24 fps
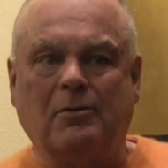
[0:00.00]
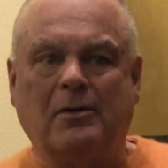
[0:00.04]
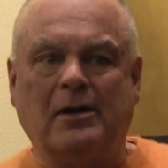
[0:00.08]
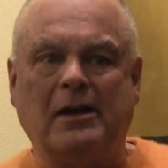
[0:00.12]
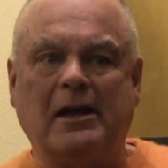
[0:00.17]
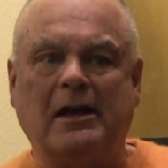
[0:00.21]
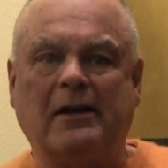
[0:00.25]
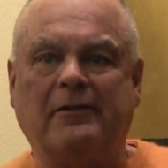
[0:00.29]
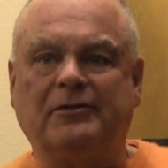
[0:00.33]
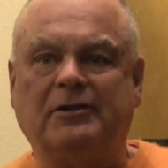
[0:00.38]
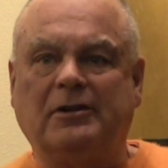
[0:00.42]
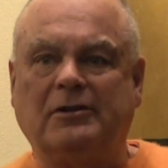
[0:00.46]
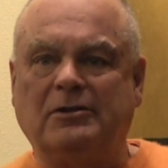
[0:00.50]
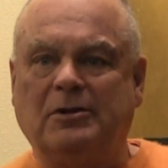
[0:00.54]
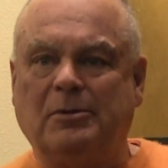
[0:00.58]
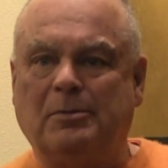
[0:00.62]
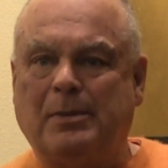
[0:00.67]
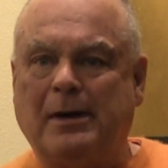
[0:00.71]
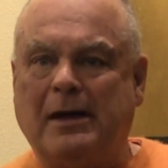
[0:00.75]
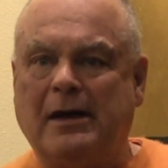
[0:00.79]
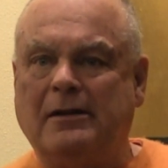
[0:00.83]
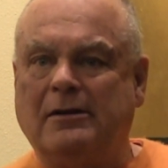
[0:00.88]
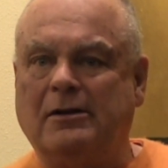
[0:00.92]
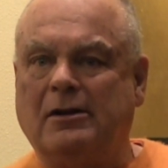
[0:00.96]
We have to
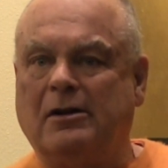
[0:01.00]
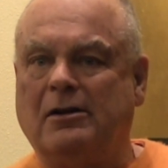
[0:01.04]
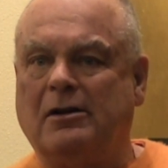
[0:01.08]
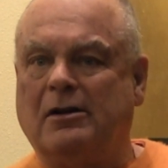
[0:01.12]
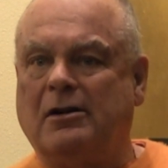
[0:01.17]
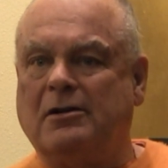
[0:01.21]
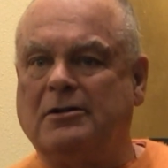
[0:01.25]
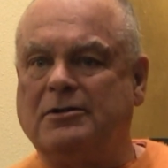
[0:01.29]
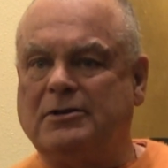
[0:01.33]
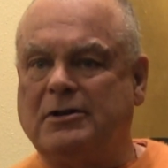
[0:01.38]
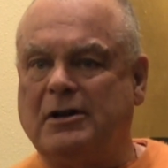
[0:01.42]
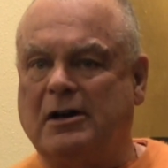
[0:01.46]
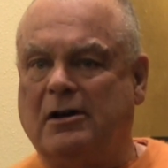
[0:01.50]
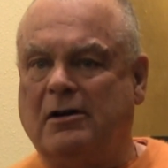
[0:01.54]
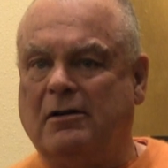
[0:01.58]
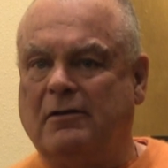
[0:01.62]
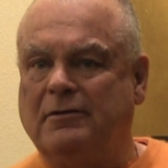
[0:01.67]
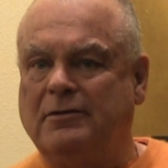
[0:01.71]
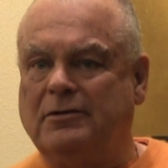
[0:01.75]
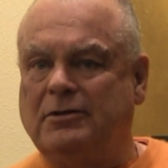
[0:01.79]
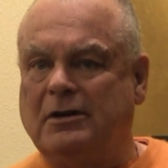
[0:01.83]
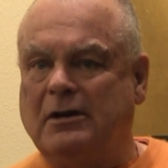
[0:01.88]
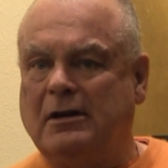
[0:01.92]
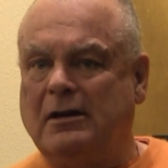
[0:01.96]
depend on
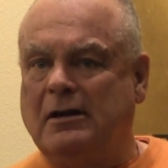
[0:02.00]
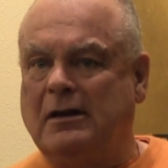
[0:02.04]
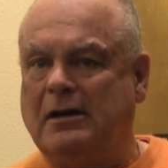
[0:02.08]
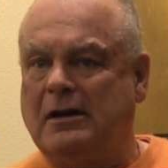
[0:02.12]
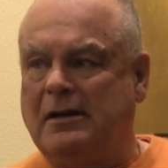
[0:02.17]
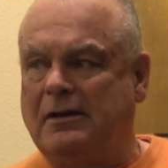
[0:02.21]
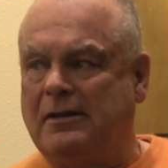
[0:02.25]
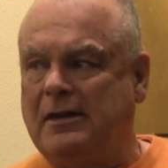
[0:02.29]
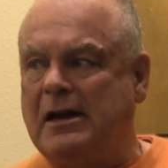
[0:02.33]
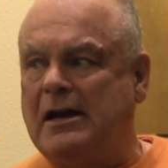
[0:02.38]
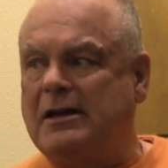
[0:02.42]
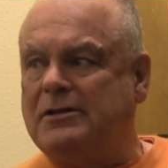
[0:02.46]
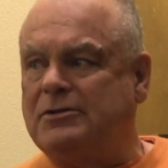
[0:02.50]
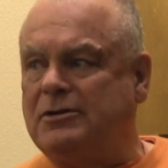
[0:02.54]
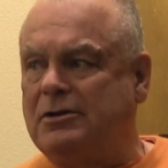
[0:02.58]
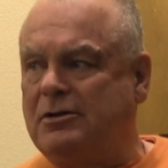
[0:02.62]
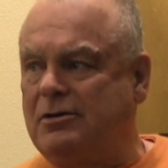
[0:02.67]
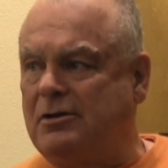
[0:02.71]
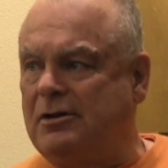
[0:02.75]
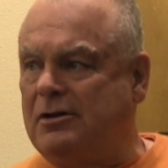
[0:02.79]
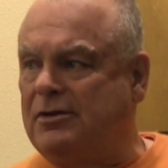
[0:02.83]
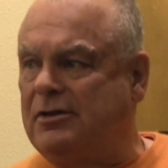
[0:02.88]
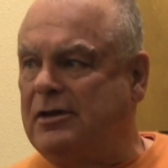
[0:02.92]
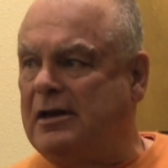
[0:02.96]
ourselves, and that's
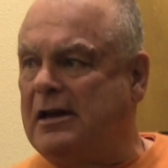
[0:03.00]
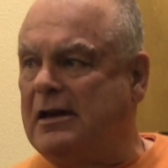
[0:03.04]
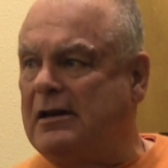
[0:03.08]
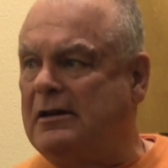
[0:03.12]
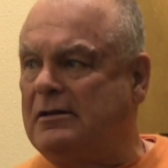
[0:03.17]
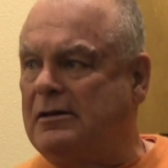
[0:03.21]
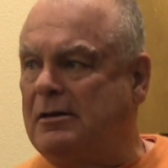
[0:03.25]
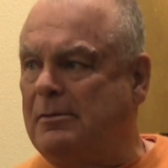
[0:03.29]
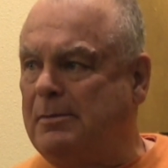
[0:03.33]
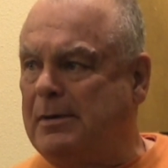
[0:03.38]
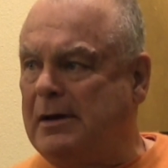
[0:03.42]
a good thing.